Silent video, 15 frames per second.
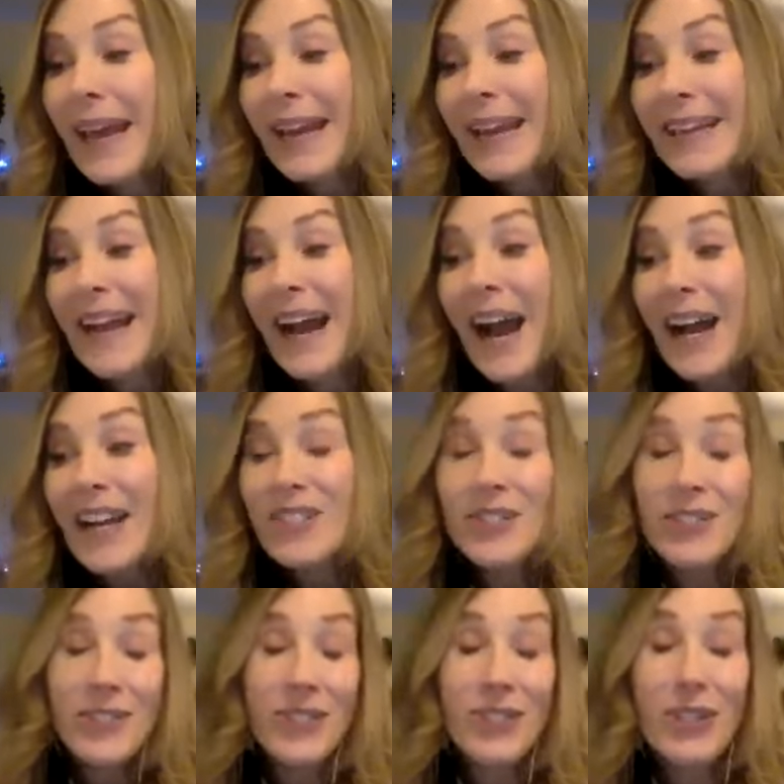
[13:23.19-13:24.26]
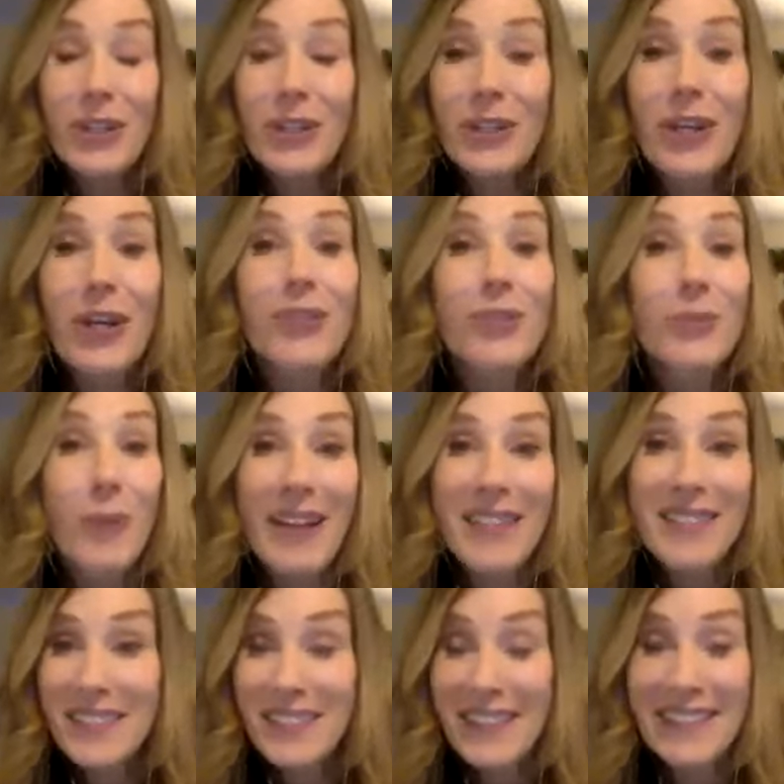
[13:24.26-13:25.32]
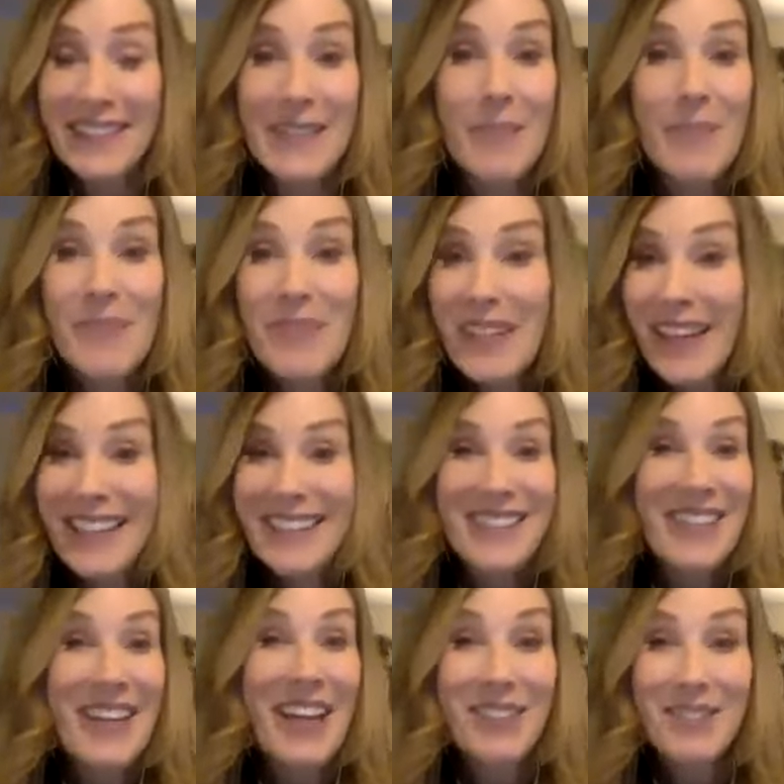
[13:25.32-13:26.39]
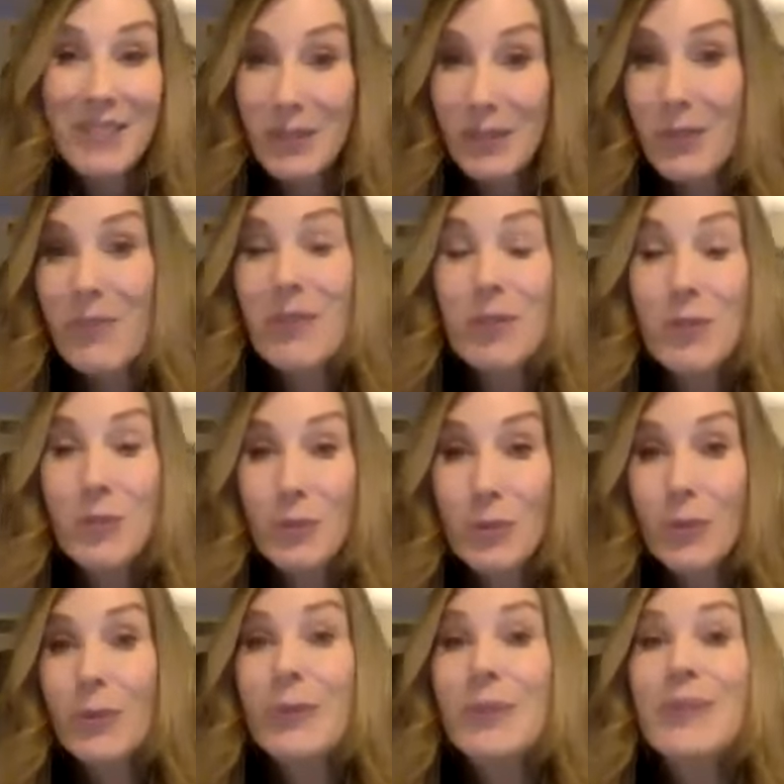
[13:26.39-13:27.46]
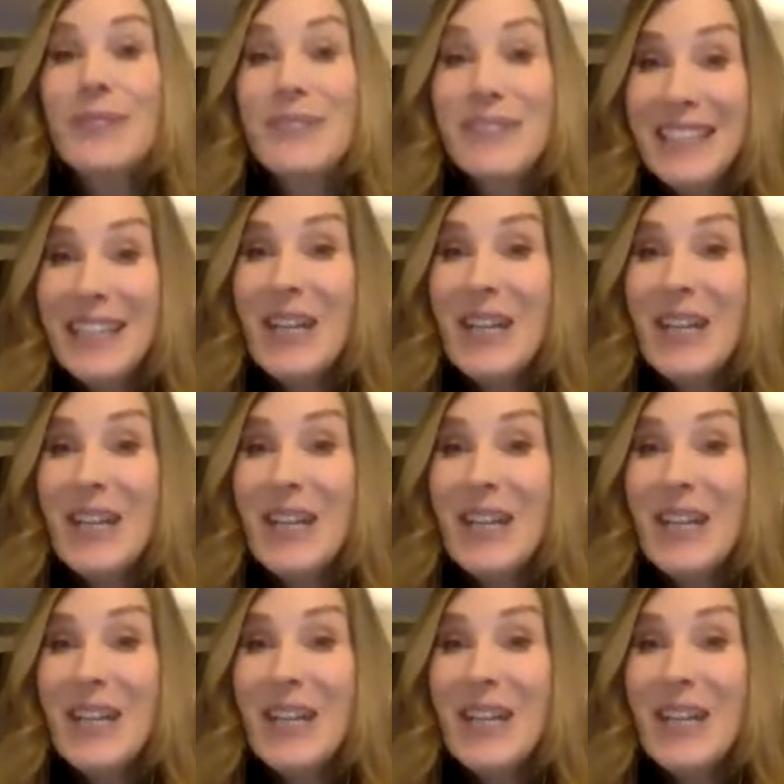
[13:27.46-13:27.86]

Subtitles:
And I just started addressing it as the counselor of the school.